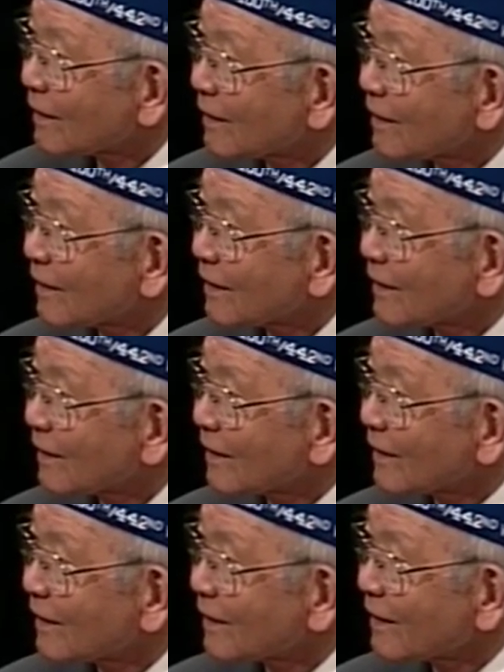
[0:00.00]

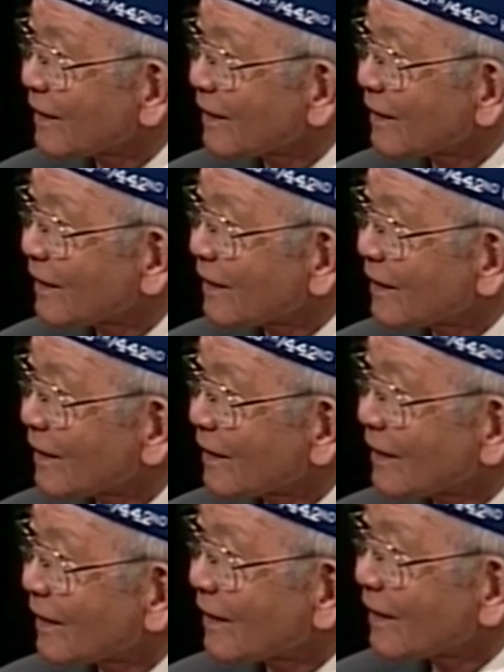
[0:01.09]

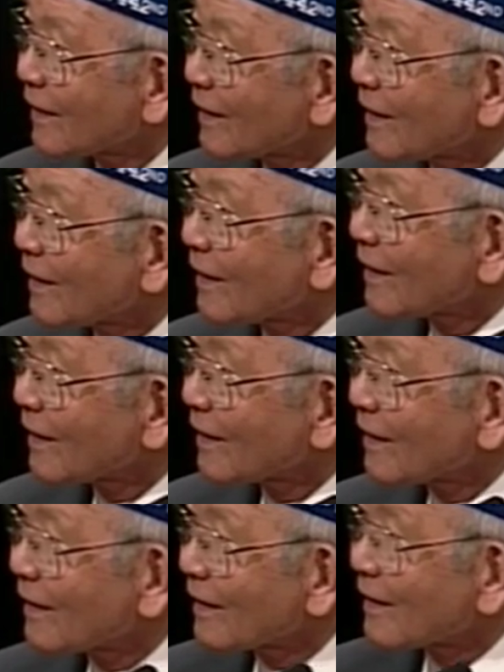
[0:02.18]

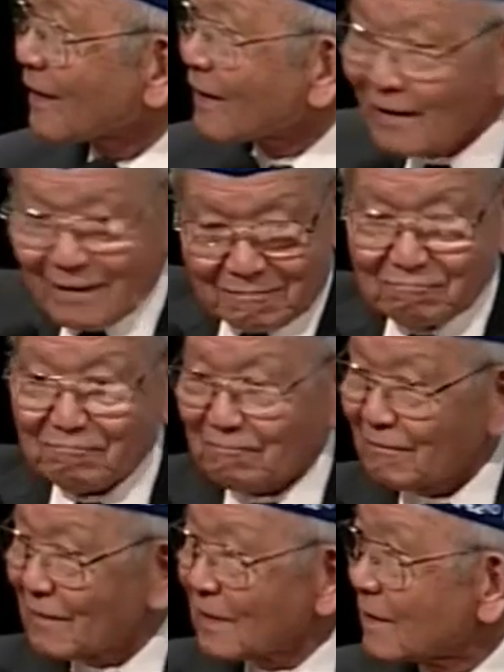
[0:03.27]

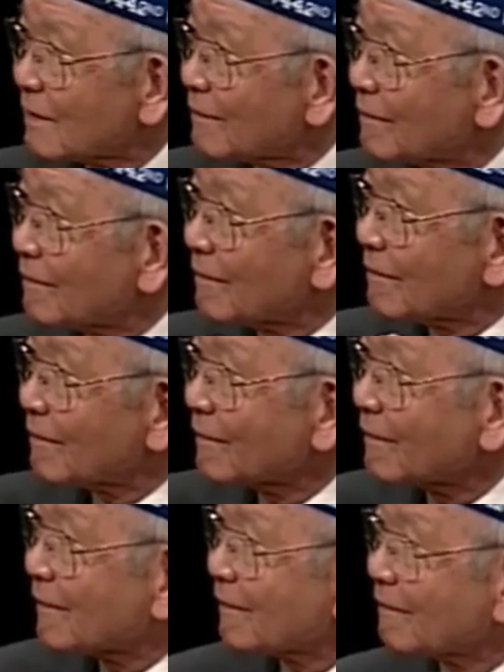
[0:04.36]

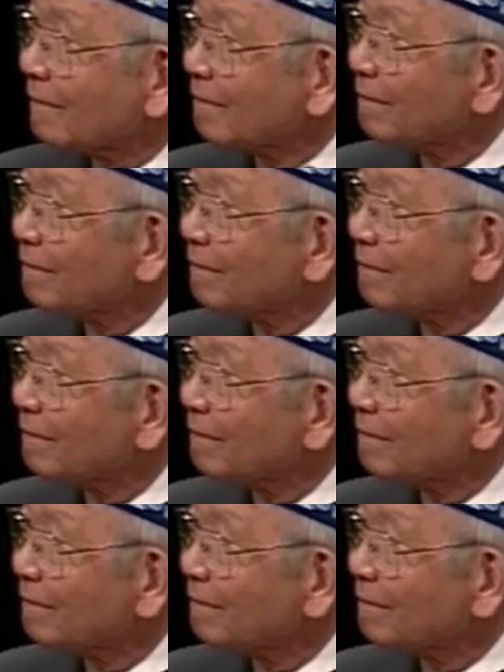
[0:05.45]
(silence)